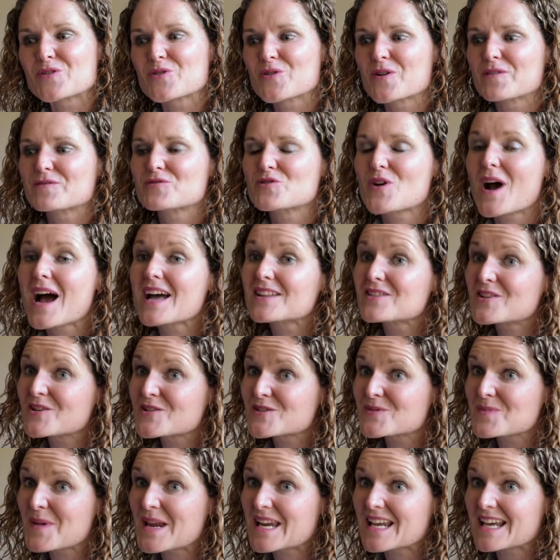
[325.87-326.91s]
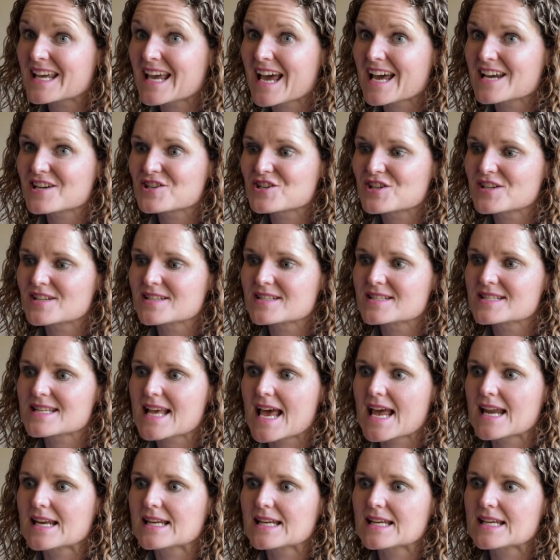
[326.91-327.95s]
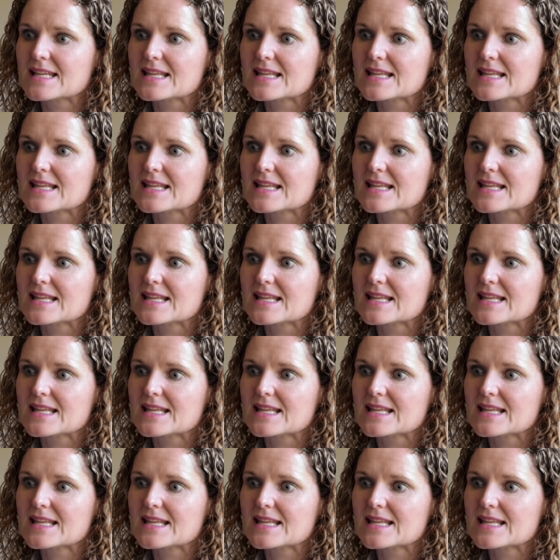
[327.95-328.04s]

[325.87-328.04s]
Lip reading: who have tried those medications and